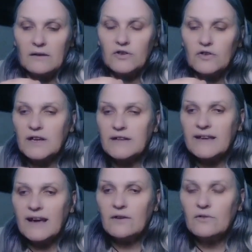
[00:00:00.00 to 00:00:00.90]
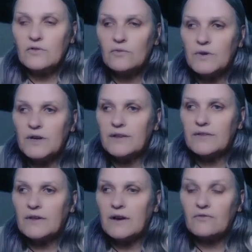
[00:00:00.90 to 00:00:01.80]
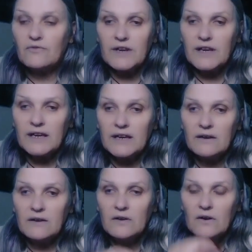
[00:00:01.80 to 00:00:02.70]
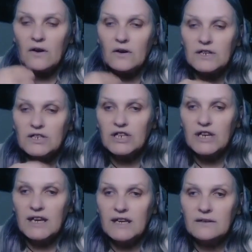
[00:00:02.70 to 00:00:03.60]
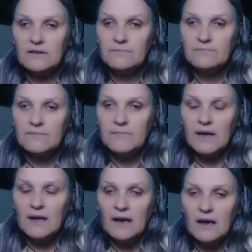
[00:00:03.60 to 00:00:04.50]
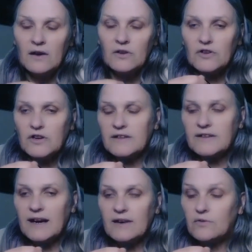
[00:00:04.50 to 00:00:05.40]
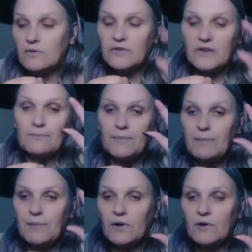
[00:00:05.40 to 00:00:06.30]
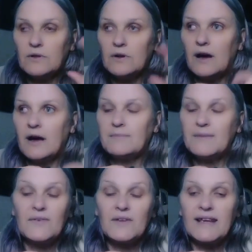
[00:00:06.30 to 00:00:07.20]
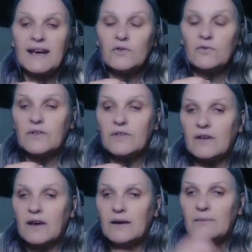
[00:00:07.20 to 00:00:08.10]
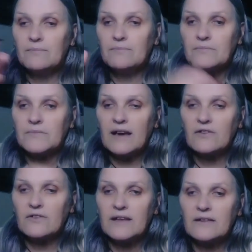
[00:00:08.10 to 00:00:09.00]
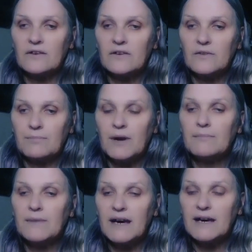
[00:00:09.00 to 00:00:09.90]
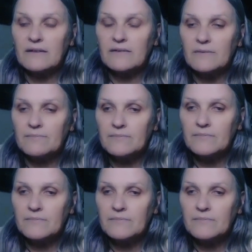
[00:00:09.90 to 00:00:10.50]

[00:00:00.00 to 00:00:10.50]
you can dowse with a ring on a chain. You can dowse, some people even dowse with decorators' plumb lines.